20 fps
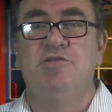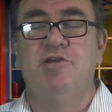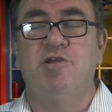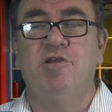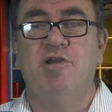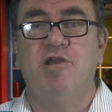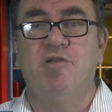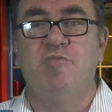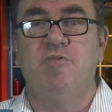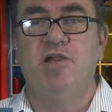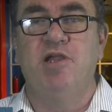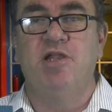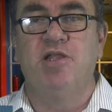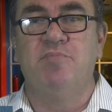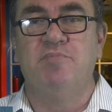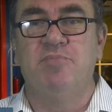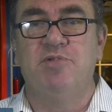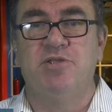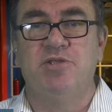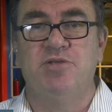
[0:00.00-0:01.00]
Gerry,
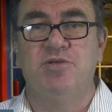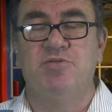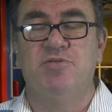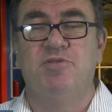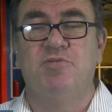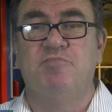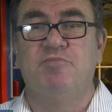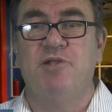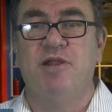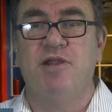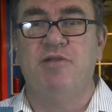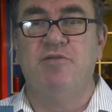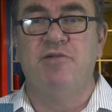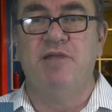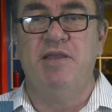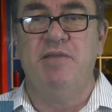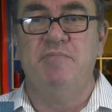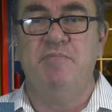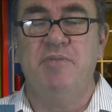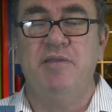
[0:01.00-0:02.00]
welcome to the
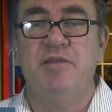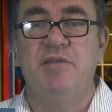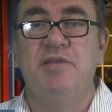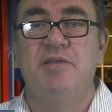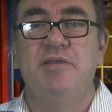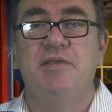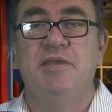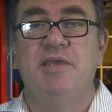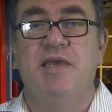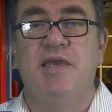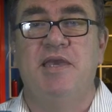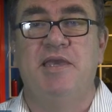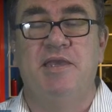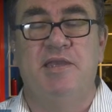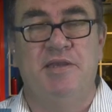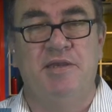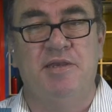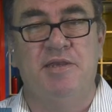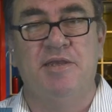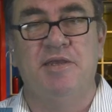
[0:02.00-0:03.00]
program,
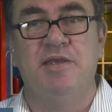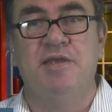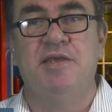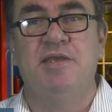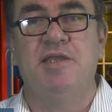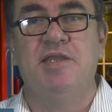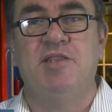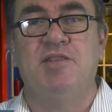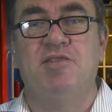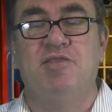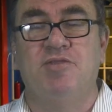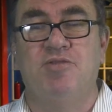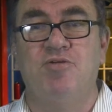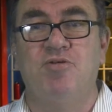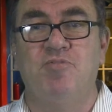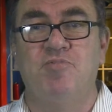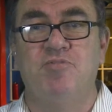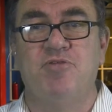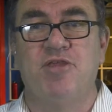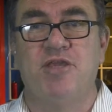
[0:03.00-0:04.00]
and it's
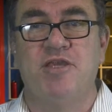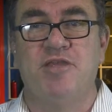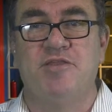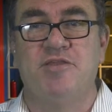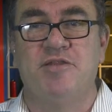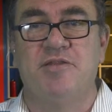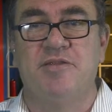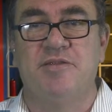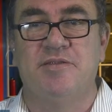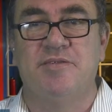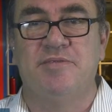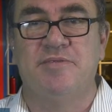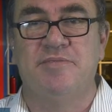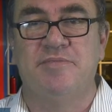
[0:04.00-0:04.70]
storm season.